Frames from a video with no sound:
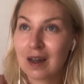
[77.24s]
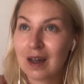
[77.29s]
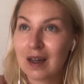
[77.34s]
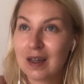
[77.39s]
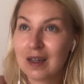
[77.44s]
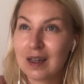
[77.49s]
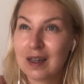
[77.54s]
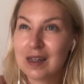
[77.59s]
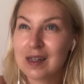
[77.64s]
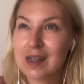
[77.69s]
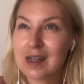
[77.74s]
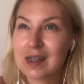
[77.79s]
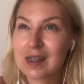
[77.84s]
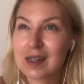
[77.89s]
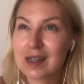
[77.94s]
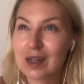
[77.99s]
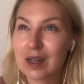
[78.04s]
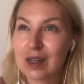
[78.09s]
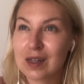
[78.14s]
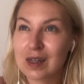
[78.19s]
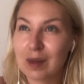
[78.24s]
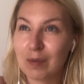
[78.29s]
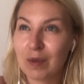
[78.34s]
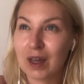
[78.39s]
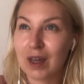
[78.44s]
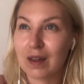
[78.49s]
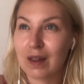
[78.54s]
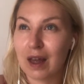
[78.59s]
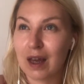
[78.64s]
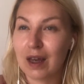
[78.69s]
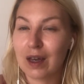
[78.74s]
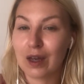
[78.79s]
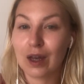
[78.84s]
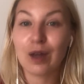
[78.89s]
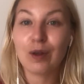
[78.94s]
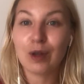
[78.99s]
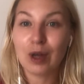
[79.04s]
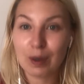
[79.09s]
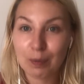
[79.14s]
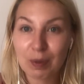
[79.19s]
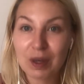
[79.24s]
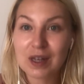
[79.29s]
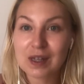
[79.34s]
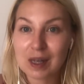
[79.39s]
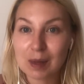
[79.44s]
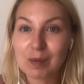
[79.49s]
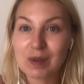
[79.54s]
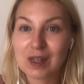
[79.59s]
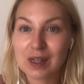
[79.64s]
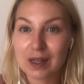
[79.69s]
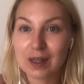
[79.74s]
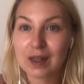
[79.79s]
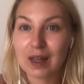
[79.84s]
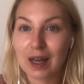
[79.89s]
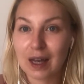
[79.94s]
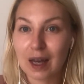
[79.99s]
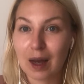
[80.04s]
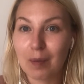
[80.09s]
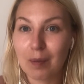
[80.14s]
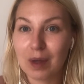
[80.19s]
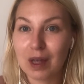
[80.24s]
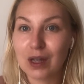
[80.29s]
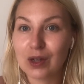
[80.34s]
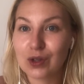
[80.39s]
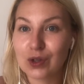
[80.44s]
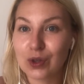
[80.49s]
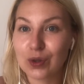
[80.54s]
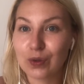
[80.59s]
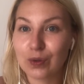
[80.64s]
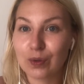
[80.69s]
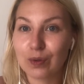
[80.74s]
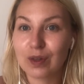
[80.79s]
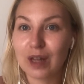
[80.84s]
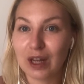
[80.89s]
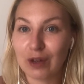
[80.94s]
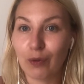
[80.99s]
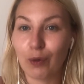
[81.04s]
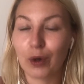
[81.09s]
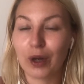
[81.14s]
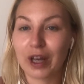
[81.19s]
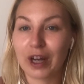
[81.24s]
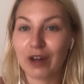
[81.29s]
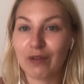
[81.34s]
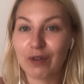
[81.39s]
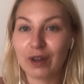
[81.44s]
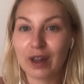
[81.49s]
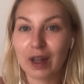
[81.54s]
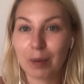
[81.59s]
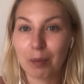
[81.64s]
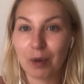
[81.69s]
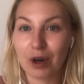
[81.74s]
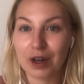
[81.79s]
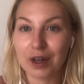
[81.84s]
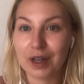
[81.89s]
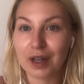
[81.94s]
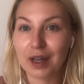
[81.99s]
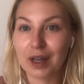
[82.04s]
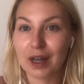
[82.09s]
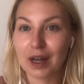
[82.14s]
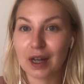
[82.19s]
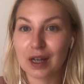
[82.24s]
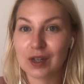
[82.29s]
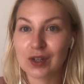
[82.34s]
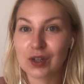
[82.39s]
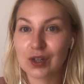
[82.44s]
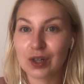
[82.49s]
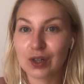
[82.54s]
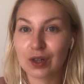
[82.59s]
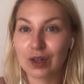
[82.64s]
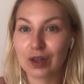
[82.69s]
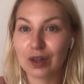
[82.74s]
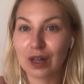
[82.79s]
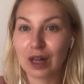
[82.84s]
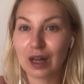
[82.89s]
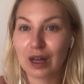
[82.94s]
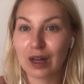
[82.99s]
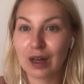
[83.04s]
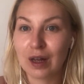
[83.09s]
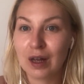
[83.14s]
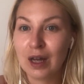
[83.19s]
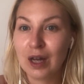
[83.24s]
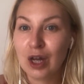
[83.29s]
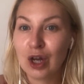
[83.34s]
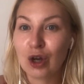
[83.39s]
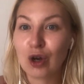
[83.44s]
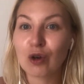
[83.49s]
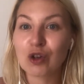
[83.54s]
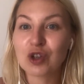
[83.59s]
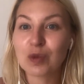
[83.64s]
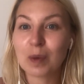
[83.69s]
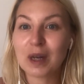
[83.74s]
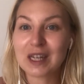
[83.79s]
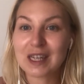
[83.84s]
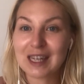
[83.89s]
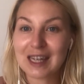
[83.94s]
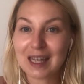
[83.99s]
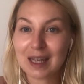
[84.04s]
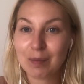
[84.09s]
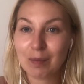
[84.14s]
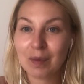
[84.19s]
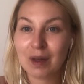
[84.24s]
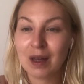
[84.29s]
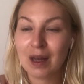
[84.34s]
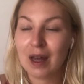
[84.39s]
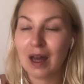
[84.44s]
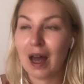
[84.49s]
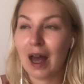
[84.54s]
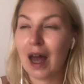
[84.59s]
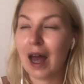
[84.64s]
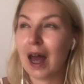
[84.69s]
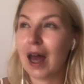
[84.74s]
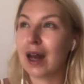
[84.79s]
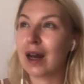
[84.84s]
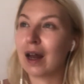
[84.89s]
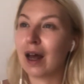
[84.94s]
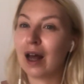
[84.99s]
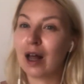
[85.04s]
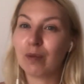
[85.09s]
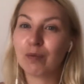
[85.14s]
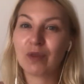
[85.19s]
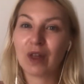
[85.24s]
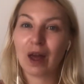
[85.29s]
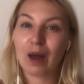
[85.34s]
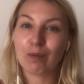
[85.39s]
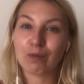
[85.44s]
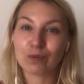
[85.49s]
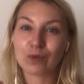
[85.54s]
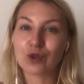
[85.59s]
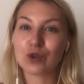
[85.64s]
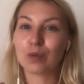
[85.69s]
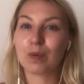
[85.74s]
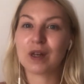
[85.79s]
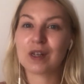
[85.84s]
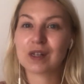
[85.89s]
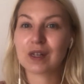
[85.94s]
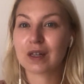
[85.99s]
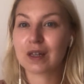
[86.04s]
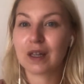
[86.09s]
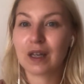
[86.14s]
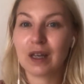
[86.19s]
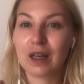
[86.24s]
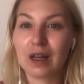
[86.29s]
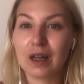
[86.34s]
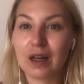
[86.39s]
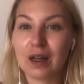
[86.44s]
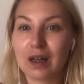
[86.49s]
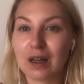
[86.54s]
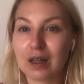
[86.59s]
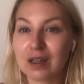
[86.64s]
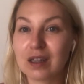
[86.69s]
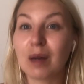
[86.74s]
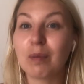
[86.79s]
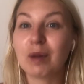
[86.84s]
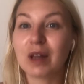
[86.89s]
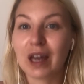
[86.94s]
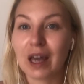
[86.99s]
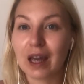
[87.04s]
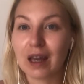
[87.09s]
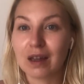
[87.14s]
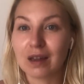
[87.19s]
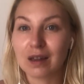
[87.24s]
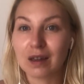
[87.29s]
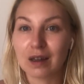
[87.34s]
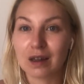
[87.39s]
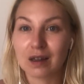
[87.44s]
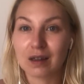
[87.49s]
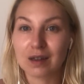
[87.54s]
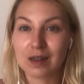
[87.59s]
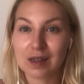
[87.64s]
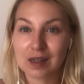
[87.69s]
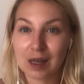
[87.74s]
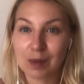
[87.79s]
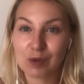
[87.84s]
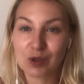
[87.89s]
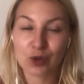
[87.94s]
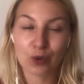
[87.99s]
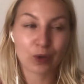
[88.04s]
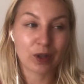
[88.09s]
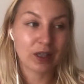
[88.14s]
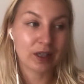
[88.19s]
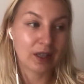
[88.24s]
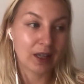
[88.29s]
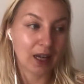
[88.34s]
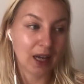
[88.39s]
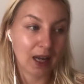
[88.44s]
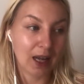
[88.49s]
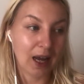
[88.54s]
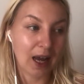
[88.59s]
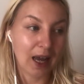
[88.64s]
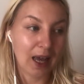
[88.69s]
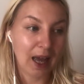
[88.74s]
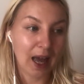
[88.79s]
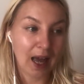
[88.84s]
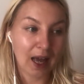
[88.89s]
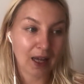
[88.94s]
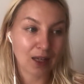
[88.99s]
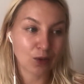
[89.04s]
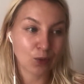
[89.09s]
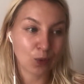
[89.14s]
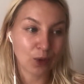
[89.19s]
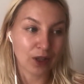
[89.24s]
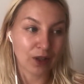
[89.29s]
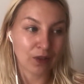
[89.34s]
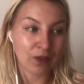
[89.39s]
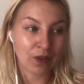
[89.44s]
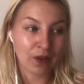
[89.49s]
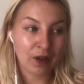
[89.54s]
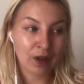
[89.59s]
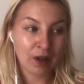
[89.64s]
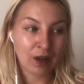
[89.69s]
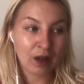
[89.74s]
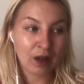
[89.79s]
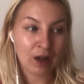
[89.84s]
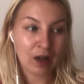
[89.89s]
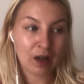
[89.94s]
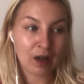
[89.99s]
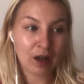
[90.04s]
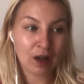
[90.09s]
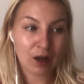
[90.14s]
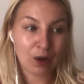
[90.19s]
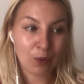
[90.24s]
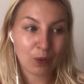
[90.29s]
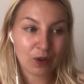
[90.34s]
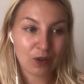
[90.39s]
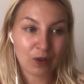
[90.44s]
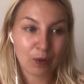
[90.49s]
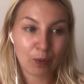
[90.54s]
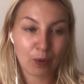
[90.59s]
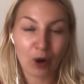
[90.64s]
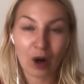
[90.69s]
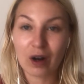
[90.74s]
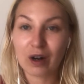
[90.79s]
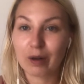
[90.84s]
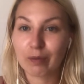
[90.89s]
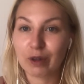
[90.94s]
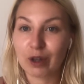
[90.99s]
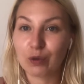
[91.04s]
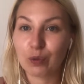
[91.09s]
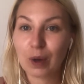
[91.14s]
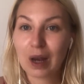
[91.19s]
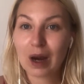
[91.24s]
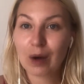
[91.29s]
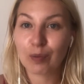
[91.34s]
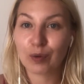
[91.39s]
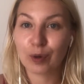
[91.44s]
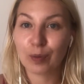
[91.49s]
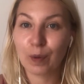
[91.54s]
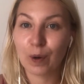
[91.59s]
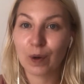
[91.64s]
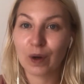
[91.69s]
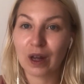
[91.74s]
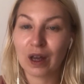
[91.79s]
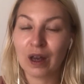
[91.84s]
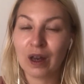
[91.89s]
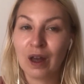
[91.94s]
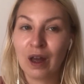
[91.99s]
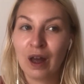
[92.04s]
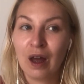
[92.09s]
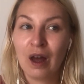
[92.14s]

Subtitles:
and this is something like, because I'm into network and affiliate marketing, and I still coach my team and help them to basically duplicate the same story that I had with the program that we are promoting.